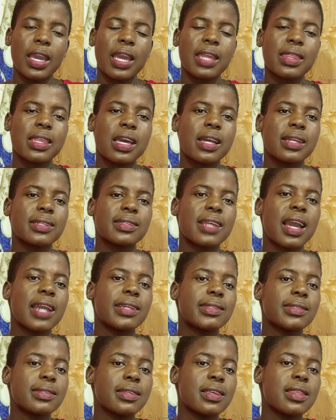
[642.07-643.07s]
And that is, I
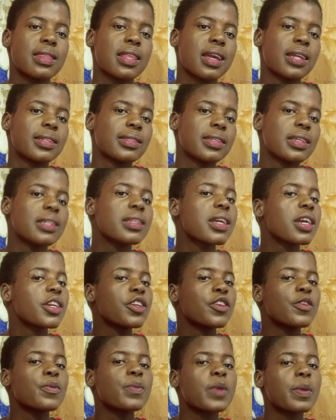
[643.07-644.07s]
see nothing that
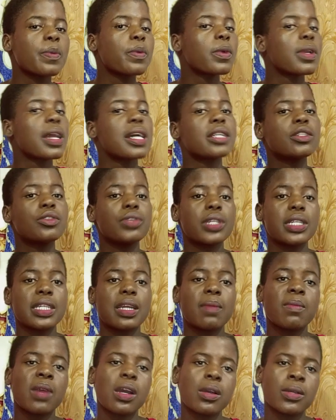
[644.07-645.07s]
you people are doing
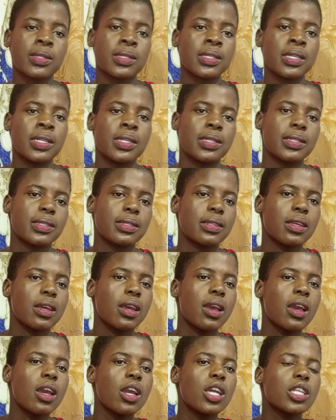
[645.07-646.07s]
about it.
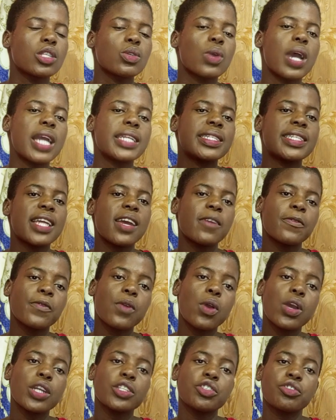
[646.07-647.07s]
So I
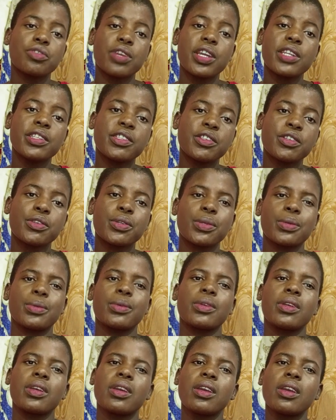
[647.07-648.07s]
therefore entreat you
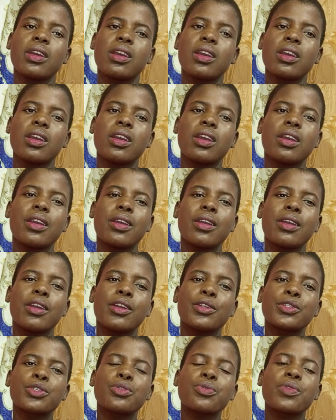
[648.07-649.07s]

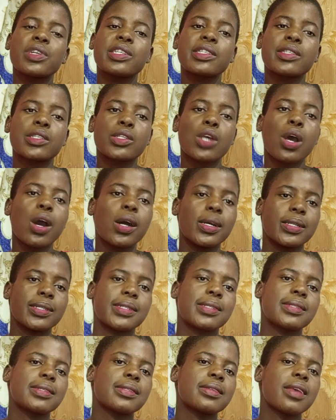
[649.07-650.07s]
to
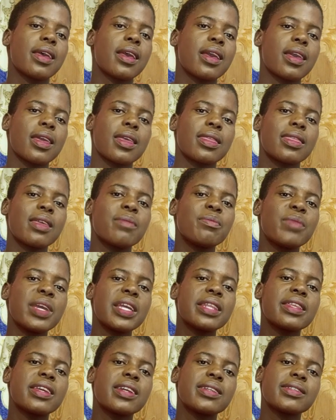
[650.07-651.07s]
resource the
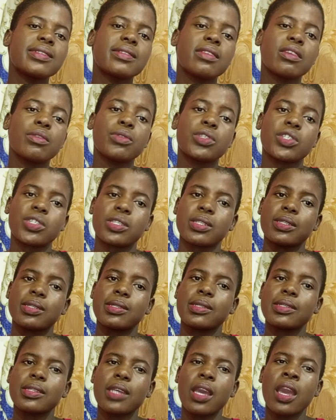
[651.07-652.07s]
media
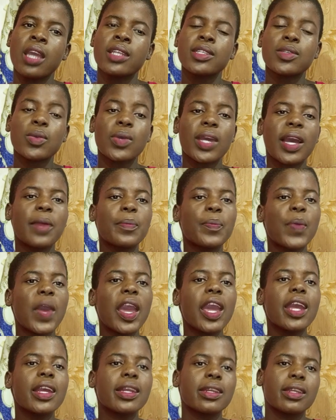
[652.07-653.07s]
institutions, to
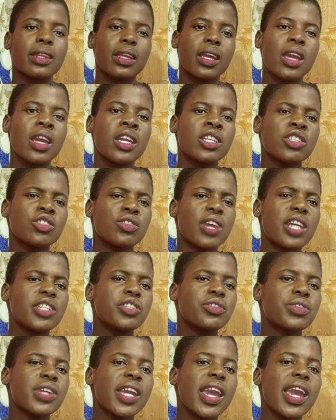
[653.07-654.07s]
campaign, to
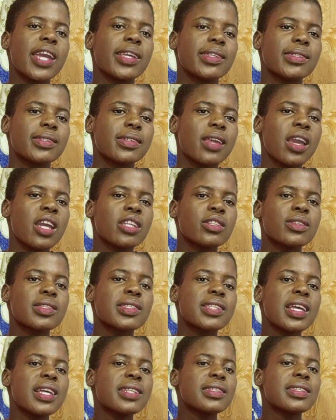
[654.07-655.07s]
educate, to
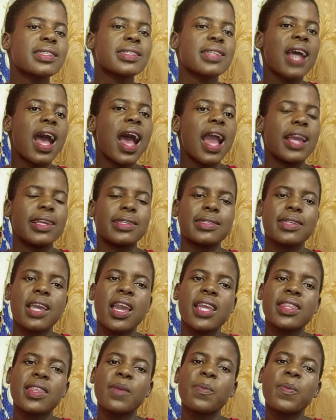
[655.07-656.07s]
sensitize
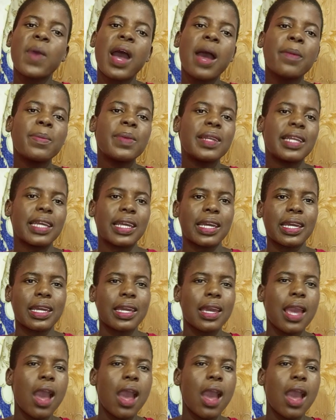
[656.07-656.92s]
the public